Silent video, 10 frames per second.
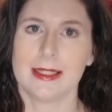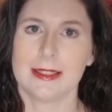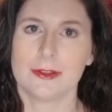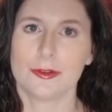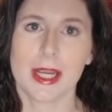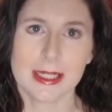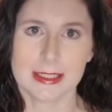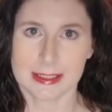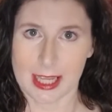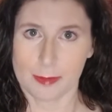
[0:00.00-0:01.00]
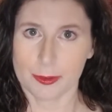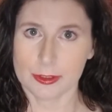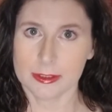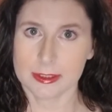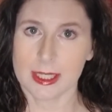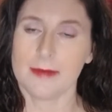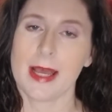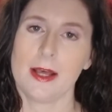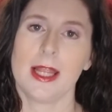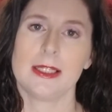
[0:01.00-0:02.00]
great examples of
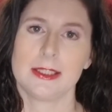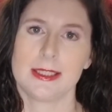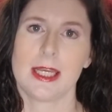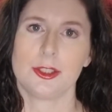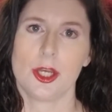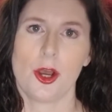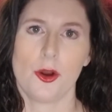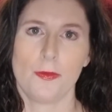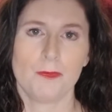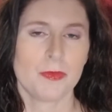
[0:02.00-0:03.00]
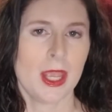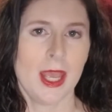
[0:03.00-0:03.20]
how they stage a home.